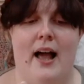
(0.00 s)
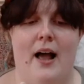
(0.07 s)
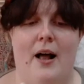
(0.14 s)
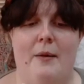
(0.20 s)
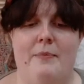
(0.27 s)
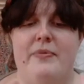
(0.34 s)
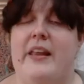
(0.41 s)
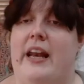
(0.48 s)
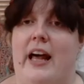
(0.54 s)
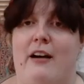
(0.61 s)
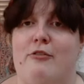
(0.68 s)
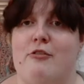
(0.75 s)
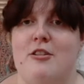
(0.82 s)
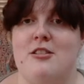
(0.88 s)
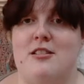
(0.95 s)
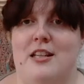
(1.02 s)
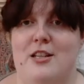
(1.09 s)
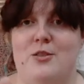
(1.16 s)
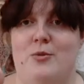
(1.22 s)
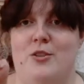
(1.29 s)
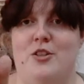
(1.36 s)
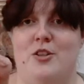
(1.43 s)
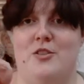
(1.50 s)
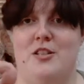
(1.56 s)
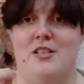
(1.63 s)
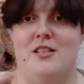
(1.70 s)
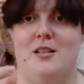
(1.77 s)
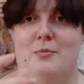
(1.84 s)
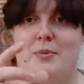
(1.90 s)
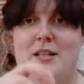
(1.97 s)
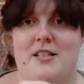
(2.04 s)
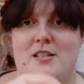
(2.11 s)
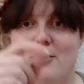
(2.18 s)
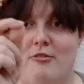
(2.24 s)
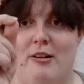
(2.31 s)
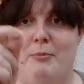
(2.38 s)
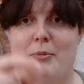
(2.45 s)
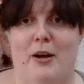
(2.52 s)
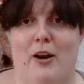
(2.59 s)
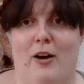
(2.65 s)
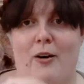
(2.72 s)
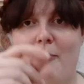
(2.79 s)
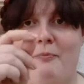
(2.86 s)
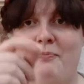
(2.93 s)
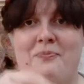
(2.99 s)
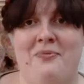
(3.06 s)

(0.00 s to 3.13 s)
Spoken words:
Then I have cross stitch, which uses the pincer grip a lot.